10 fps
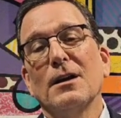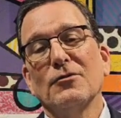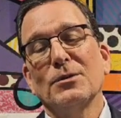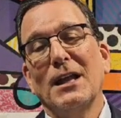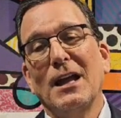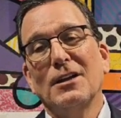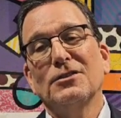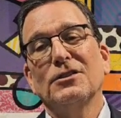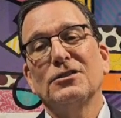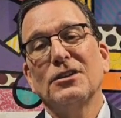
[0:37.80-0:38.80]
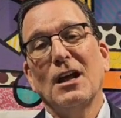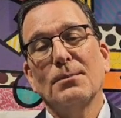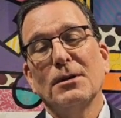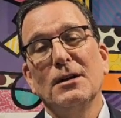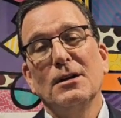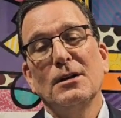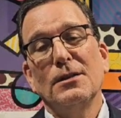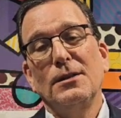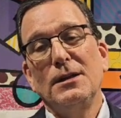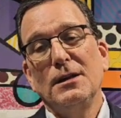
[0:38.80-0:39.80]
the government has to stop
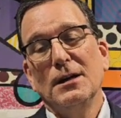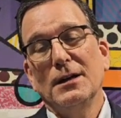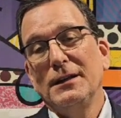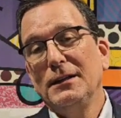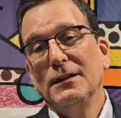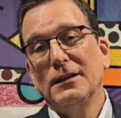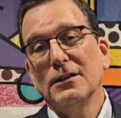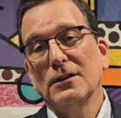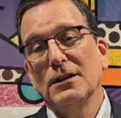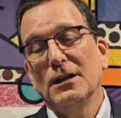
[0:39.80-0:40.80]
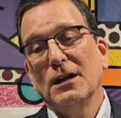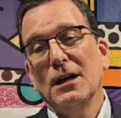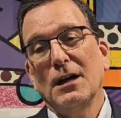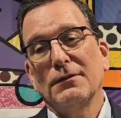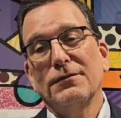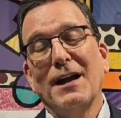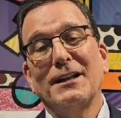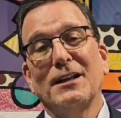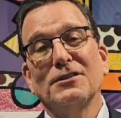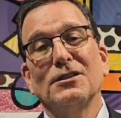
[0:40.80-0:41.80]
the illegal
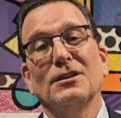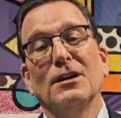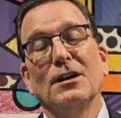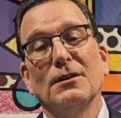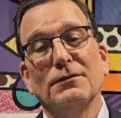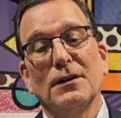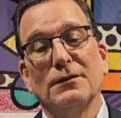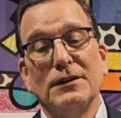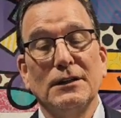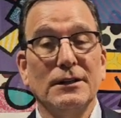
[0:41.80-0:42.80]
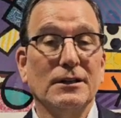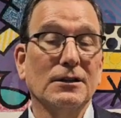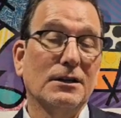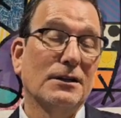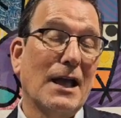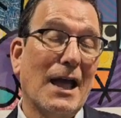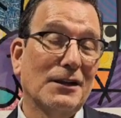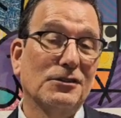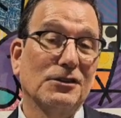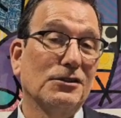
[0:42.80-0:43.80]
financing of illegal
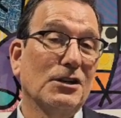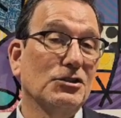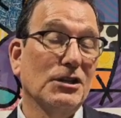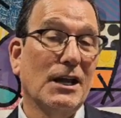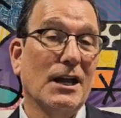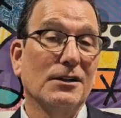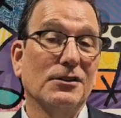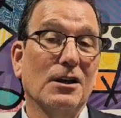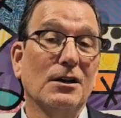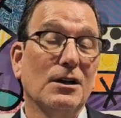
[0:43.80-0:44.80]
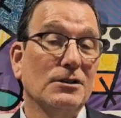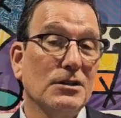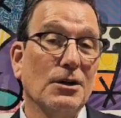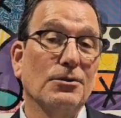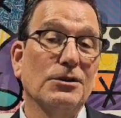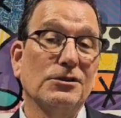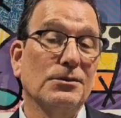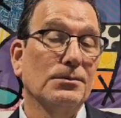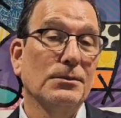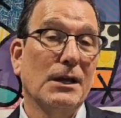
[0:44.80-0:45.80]
acts such as
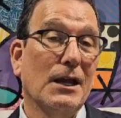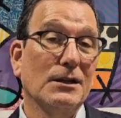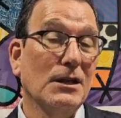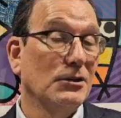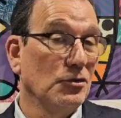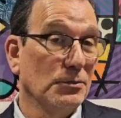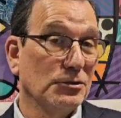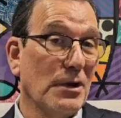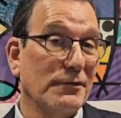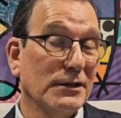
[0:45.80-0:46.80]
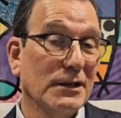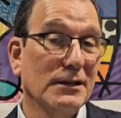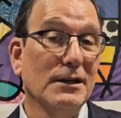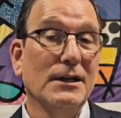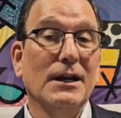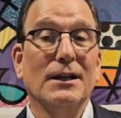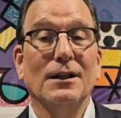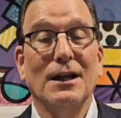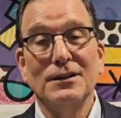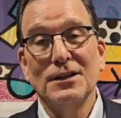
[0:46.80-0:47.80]
terrorism and human trafficking.
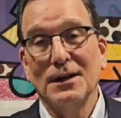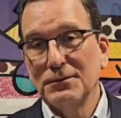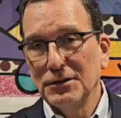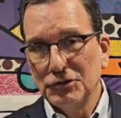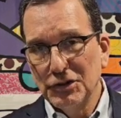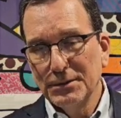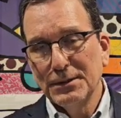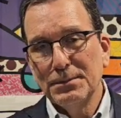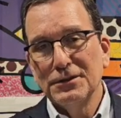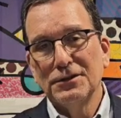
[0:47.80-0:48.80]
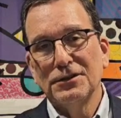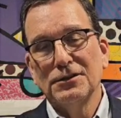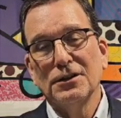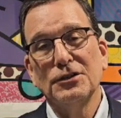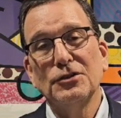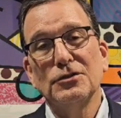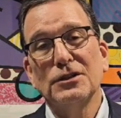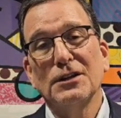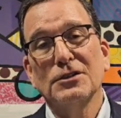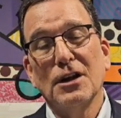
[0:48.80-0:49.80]
And a lot of times legitimate businesses are
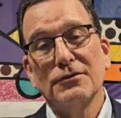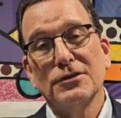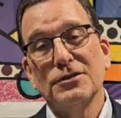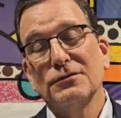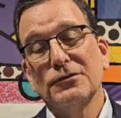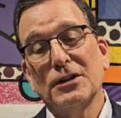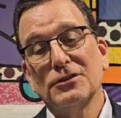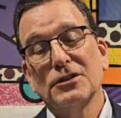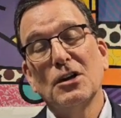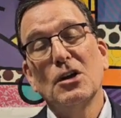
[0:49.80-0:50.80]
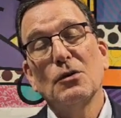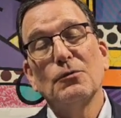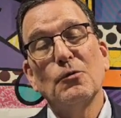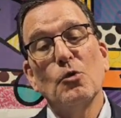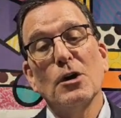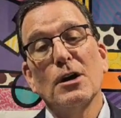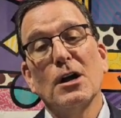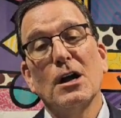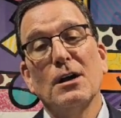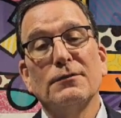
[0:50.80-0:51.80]
used as covers and fronts
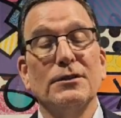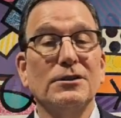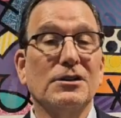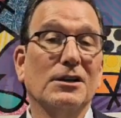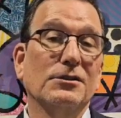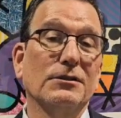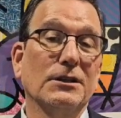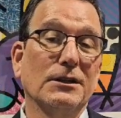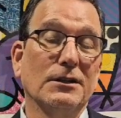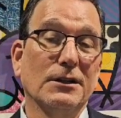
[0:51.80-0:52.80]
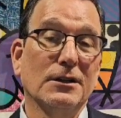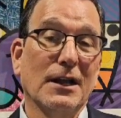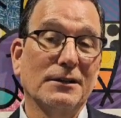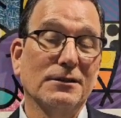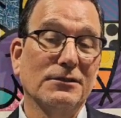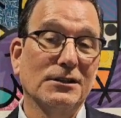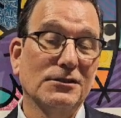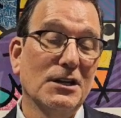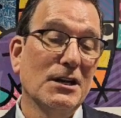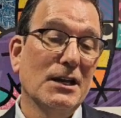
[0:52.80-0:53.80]
for these kinds of illegal
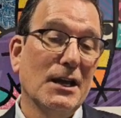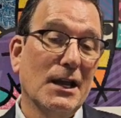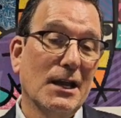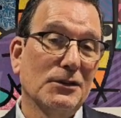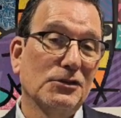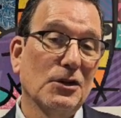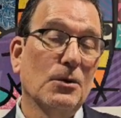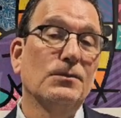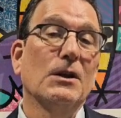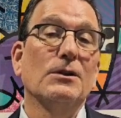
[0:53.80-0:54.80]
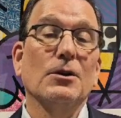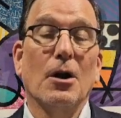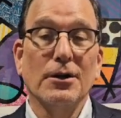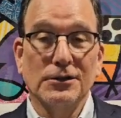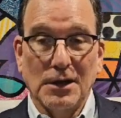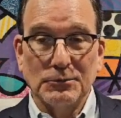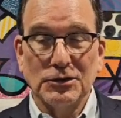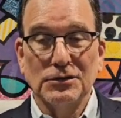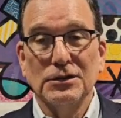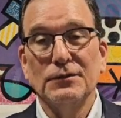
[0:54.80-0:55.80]
activities. And so there are
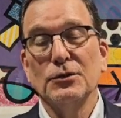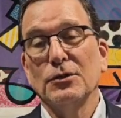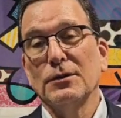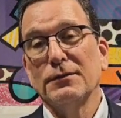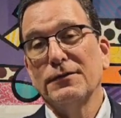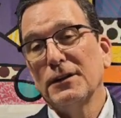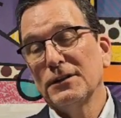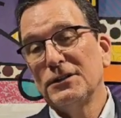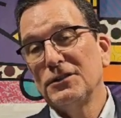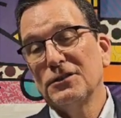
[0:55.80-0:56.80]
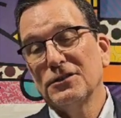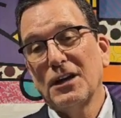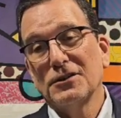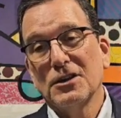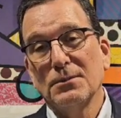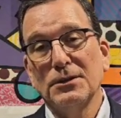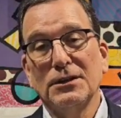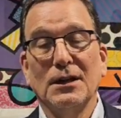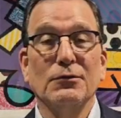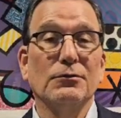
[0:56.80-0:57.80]
exemptions. If you're a fairly decent sized
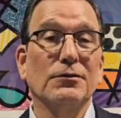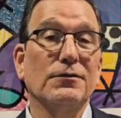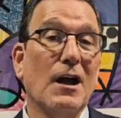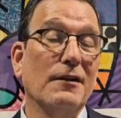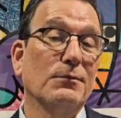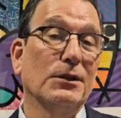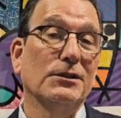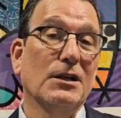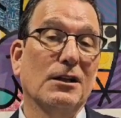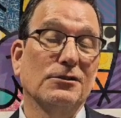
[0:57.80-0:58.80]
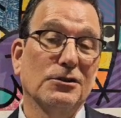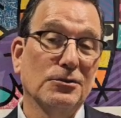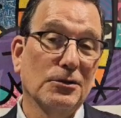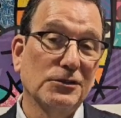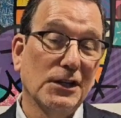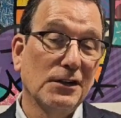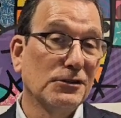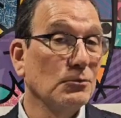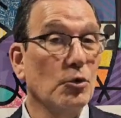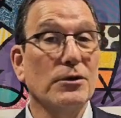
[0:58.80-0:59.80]
company and have over $5 million in gross
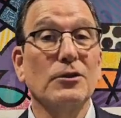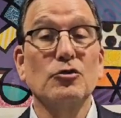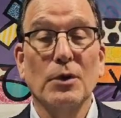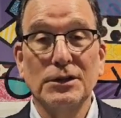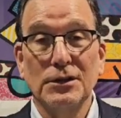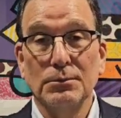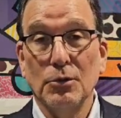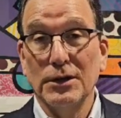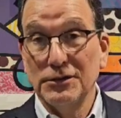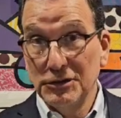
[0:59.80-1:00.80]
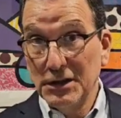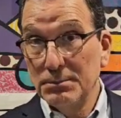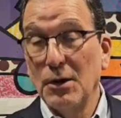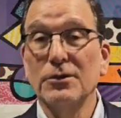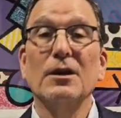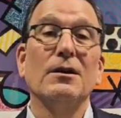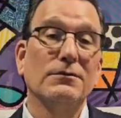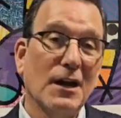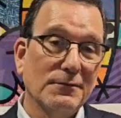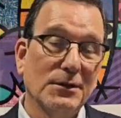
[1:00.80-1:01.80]
sales and more than 20 employees, and you need both,
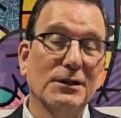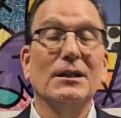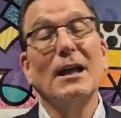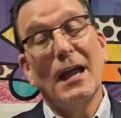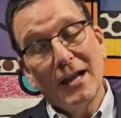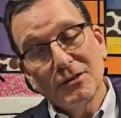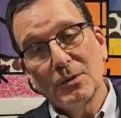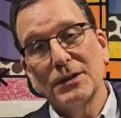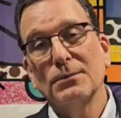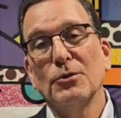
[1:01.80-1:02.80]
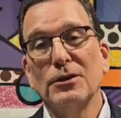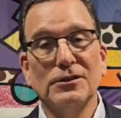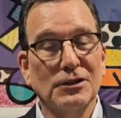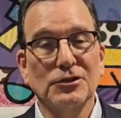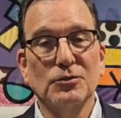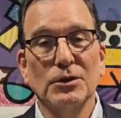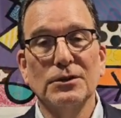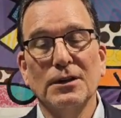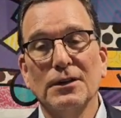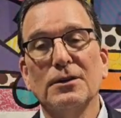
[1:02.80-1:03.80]
5 million and 20 employees, not just
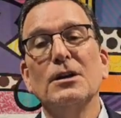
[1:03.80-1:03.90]
one or the